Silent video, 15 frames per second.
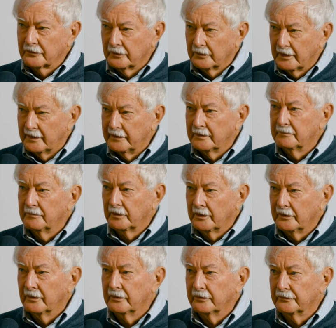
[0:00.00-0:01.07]
created
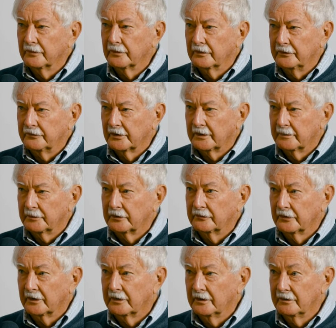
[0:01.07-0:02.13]
by those very same
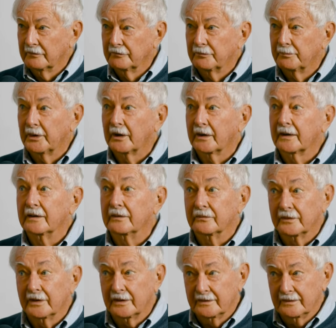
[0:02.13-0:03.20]
executives back
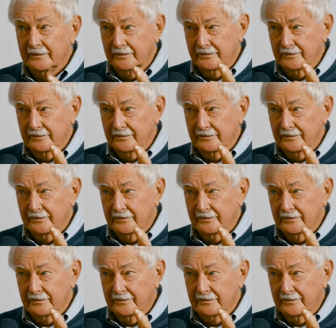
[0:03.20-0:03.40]
in that